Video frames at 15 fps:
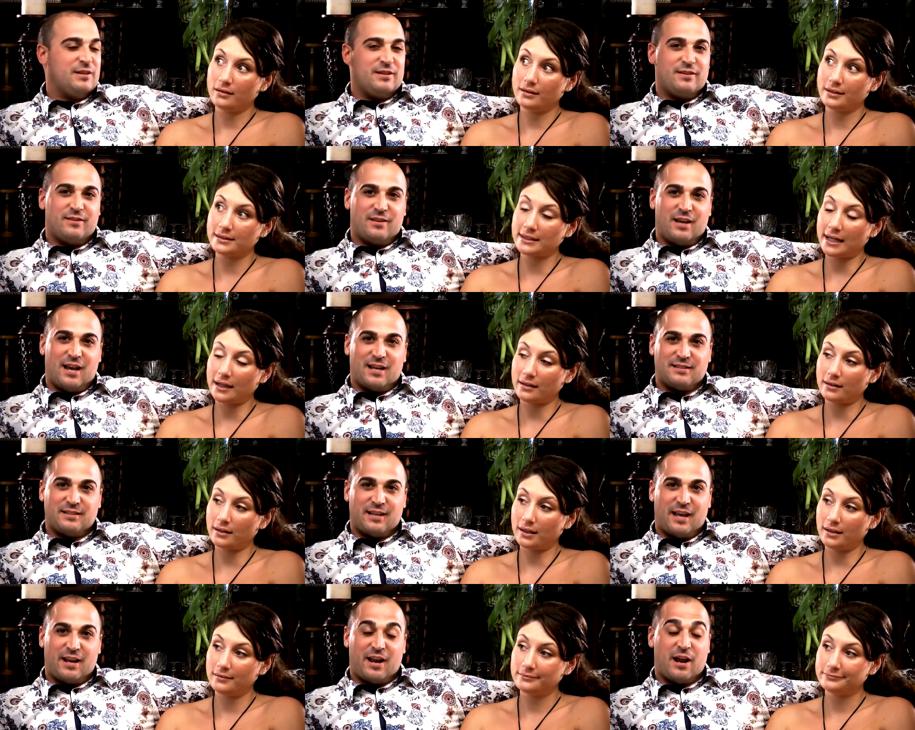Speaker 1: exactly. They had to get
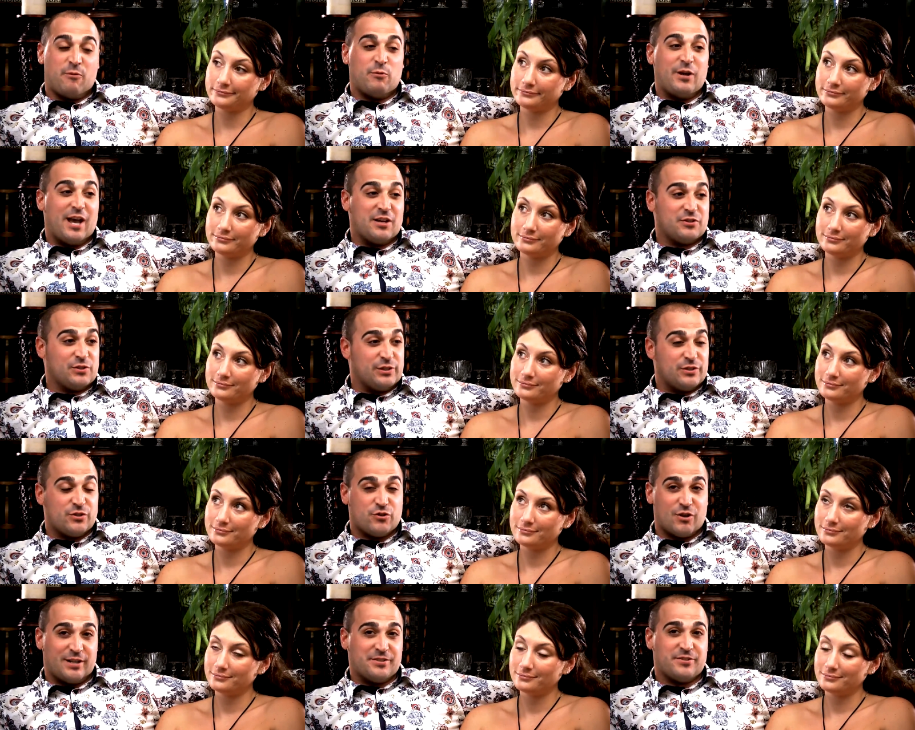here, and we actually
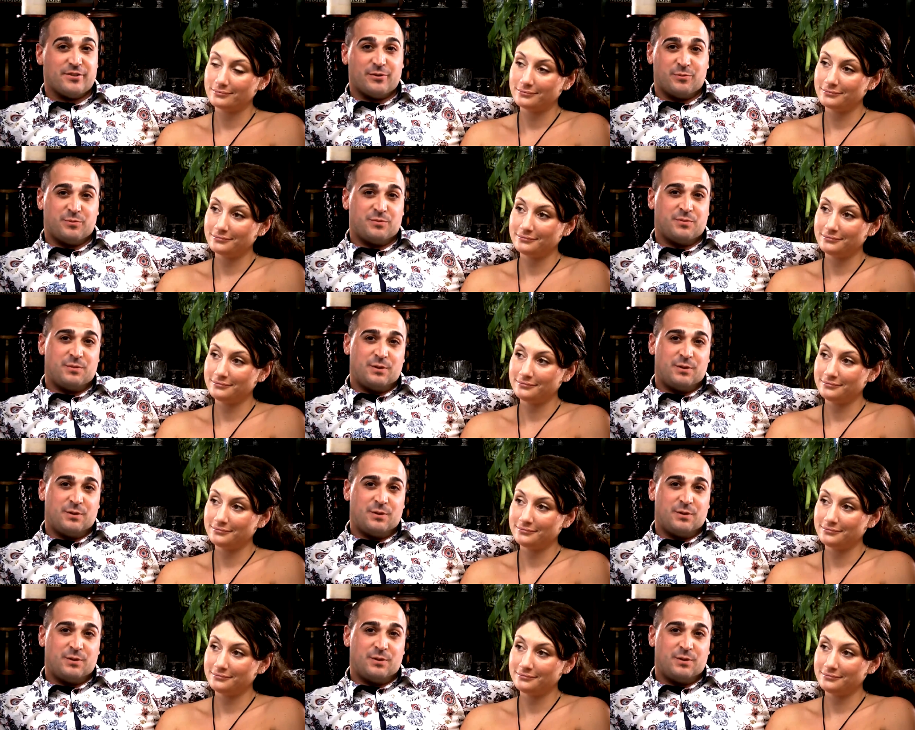stretched them